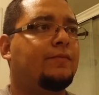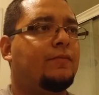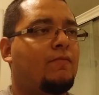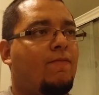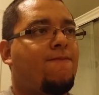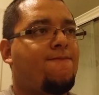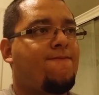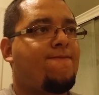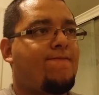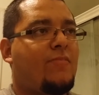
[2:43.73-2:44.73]

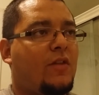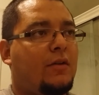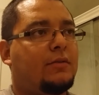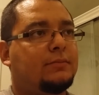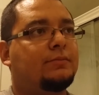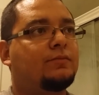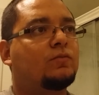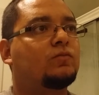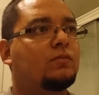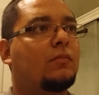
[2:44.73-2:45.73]

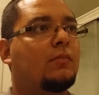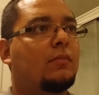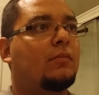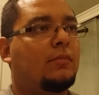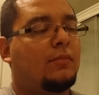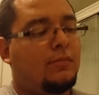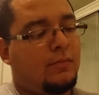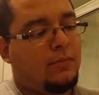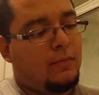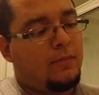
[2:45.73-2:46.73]

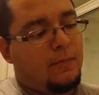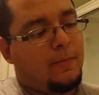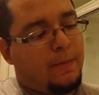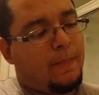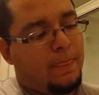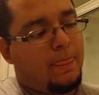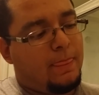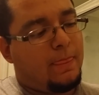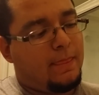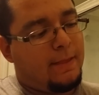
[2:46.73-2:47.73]

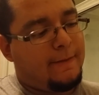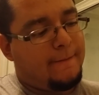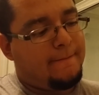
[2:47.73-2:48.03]
Nobody speaks.